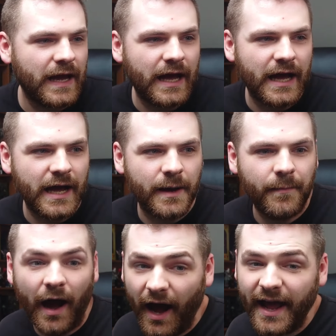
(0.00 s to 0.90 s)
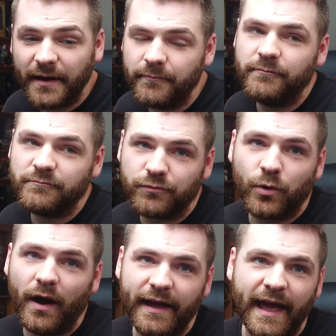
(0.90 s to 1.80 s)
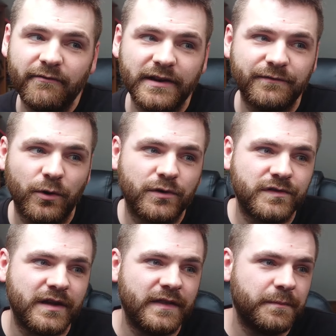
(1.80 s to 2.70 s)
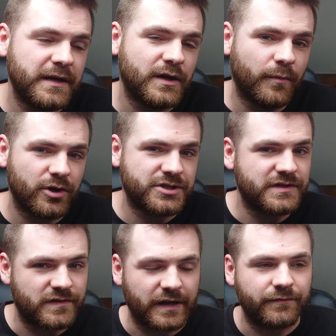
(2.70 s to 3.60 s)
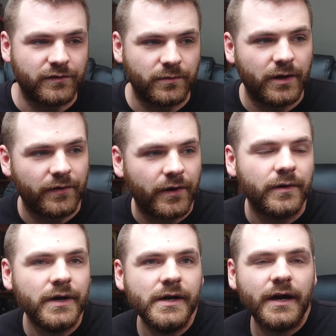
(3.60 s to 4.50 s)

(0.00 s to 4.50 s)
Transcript: I am quite heavily focused in the B. Komachi stuff as well, though.